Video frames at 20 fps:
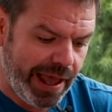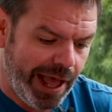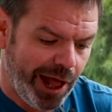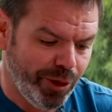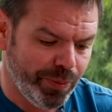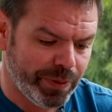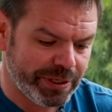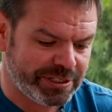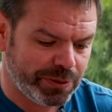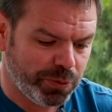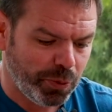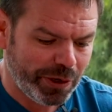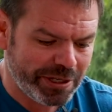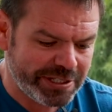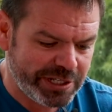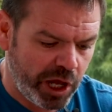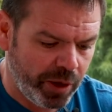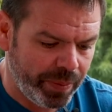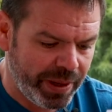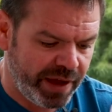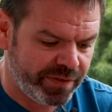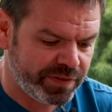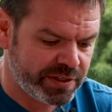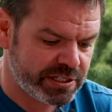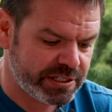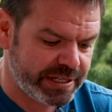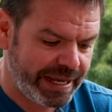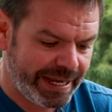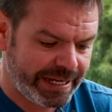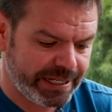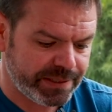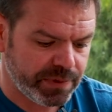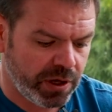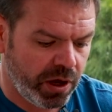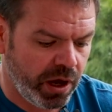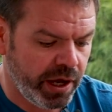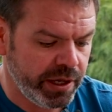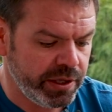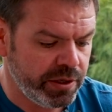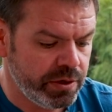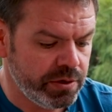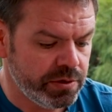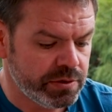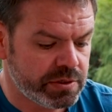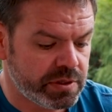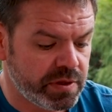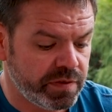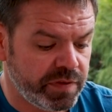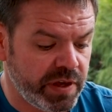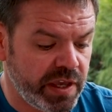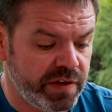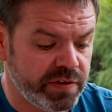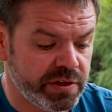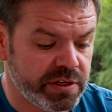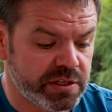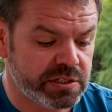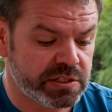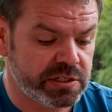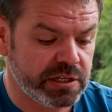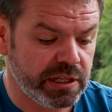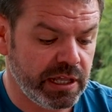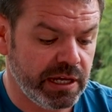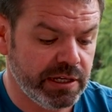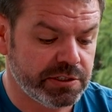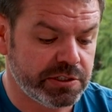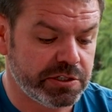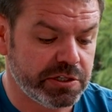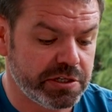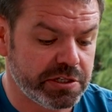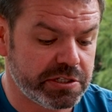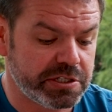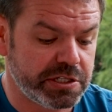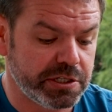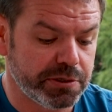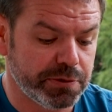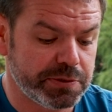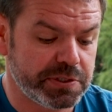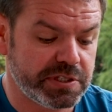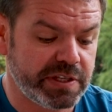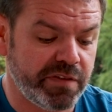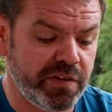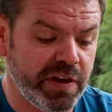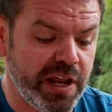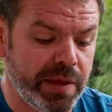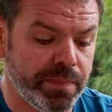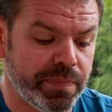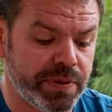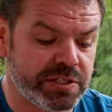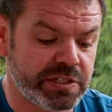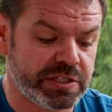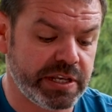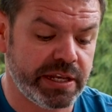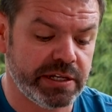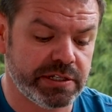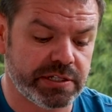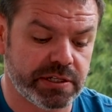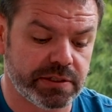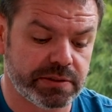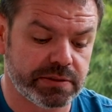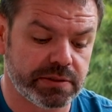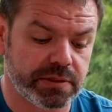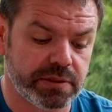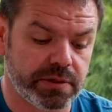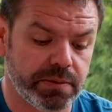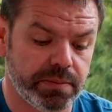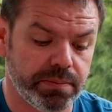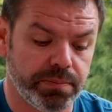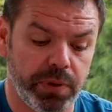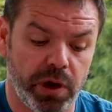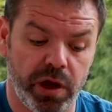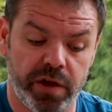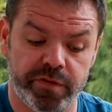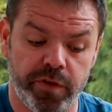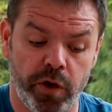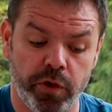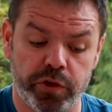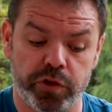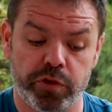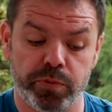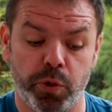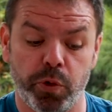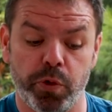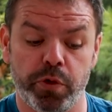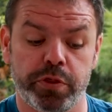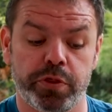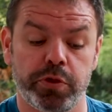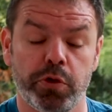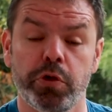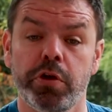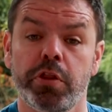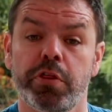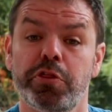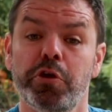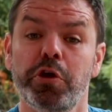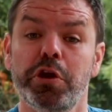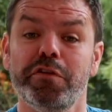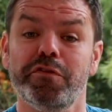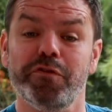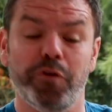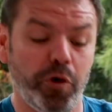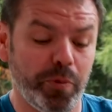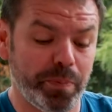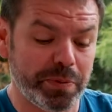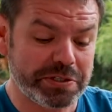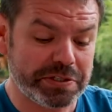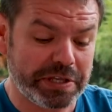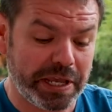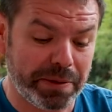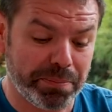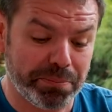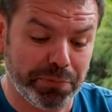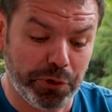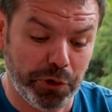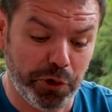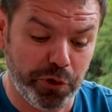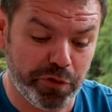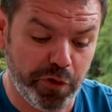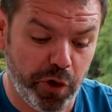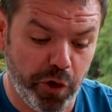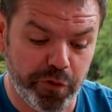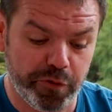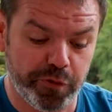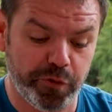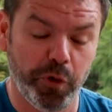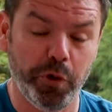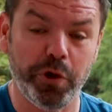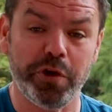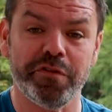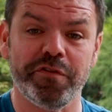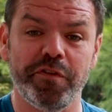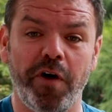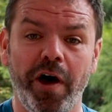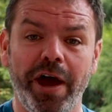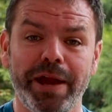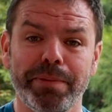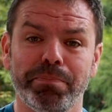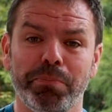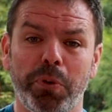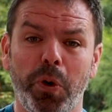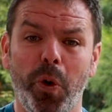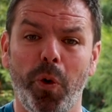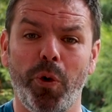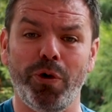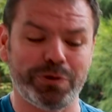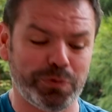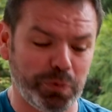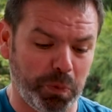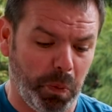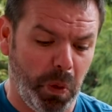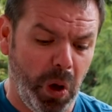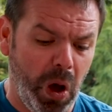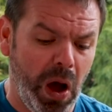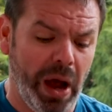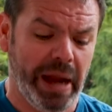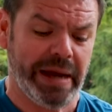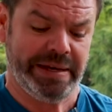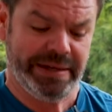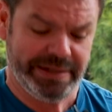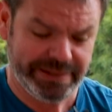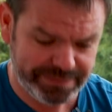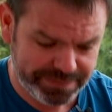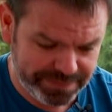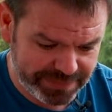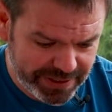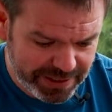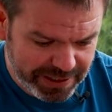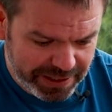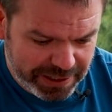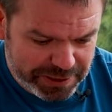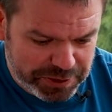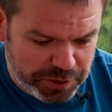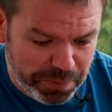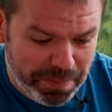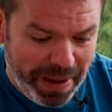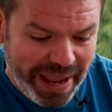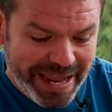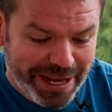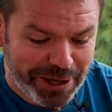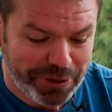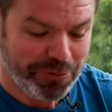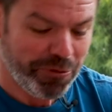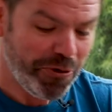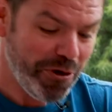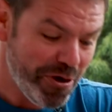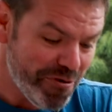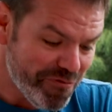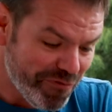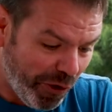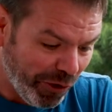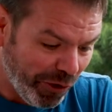Albert, what does Albert have to say? I use the Viva distiller to distill 17% by volume or 34% proof fortified port wine to make crude